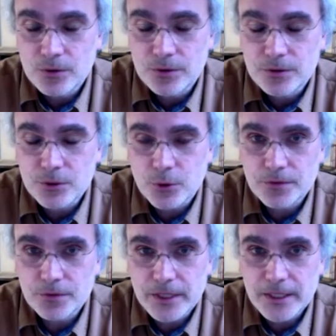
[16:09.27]
sort
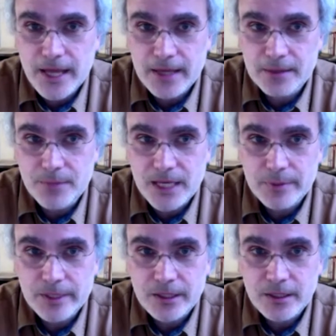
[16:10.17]
of in that,
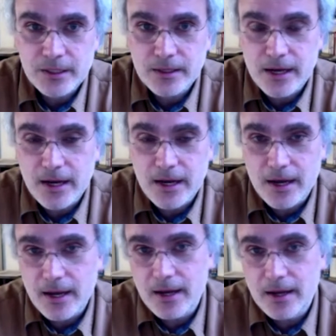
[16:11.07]
maybe
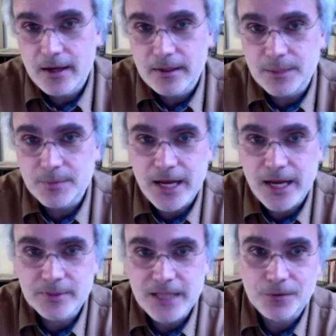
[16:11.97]

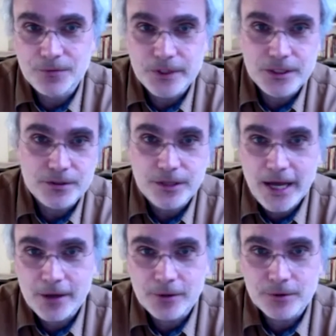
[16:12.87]
sometimes I'll figure it
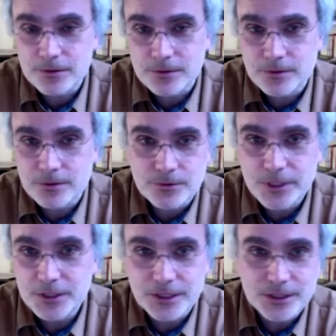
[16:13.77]
out 3
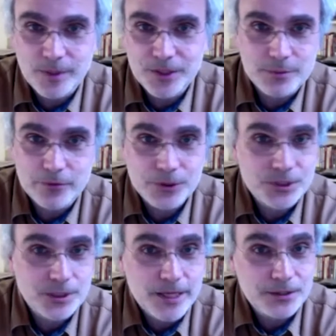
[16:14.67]
to 6 months before
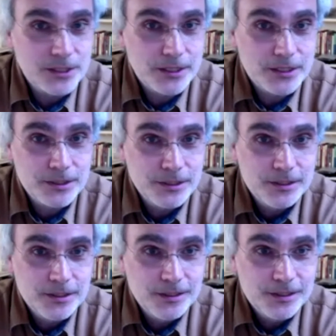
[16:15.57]
somebody else does,
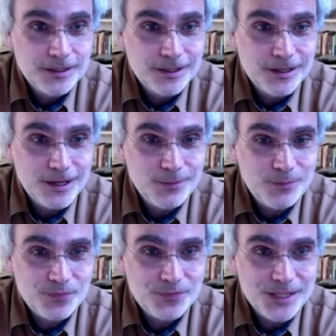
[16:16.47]

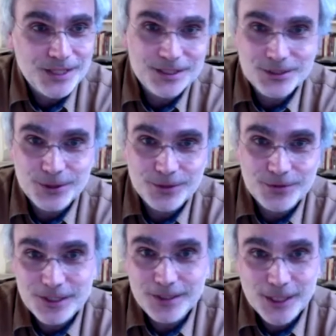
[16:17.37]
because it's sort of the
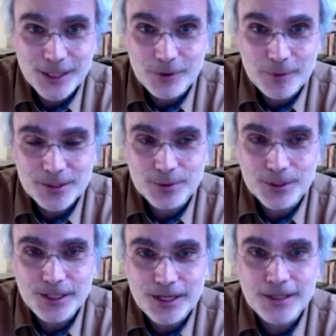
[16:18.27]
thing that everybody's
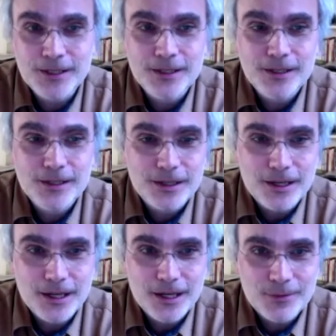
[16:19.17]
working on.
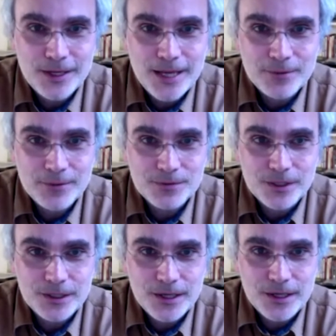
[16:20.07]
And that was
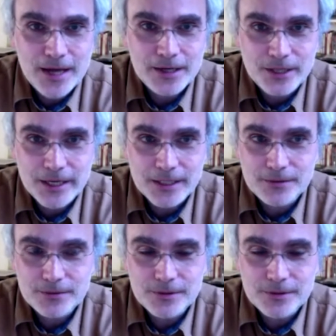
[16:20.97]
very not attractive,